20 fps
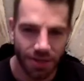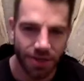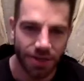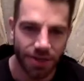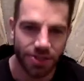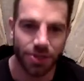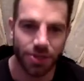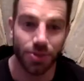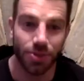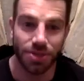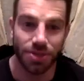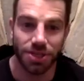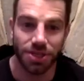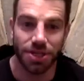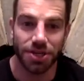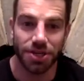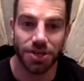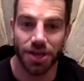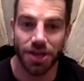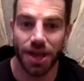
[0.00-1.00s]
so as
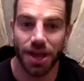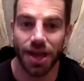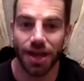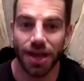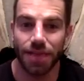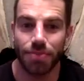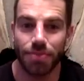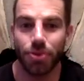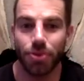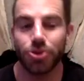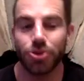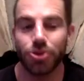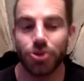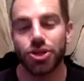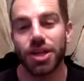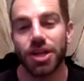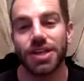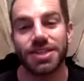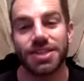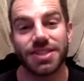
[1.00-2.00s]
in a posture
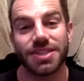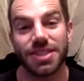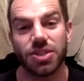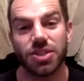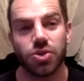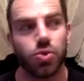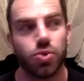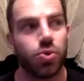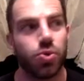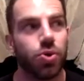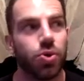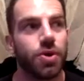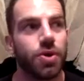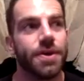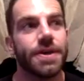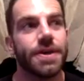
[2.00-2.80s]
analysis or